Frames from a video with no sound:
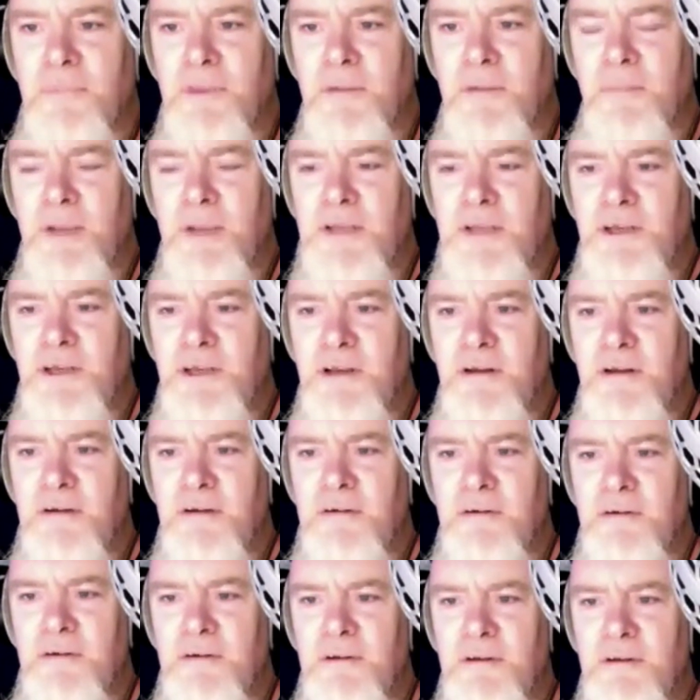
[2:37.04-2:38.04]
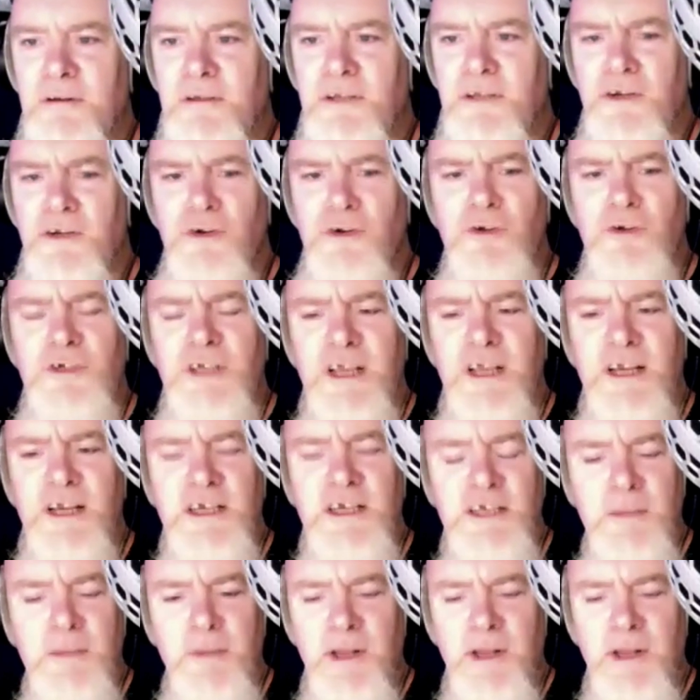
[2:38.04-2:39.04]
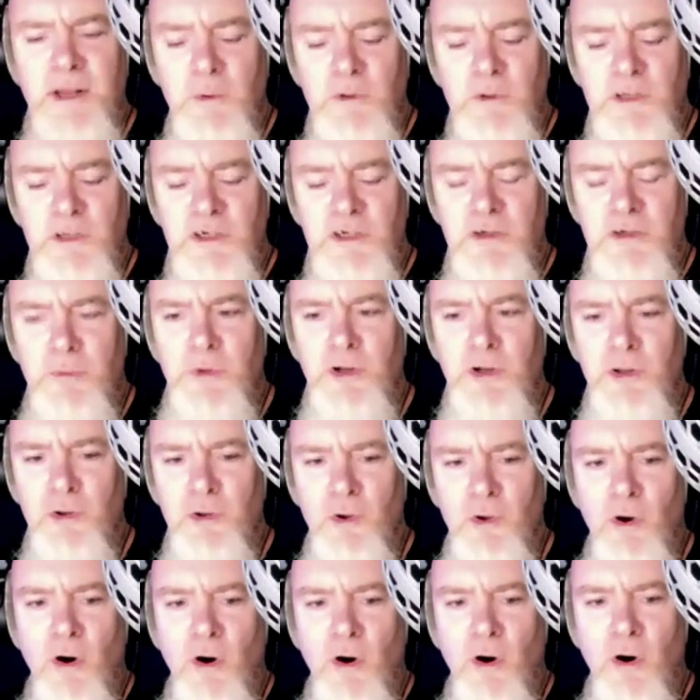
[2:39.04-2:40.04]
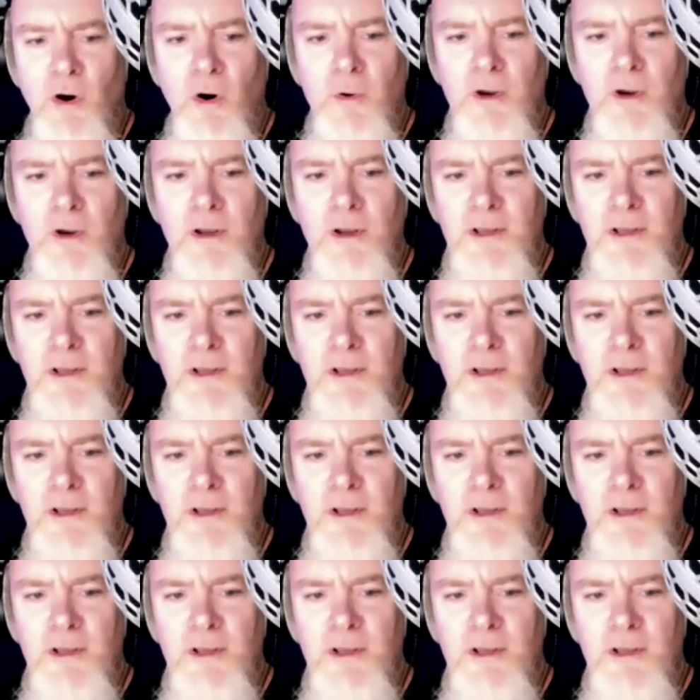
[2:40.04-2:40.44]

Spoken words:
mixer because a new series came in and they wanted someone to do it all.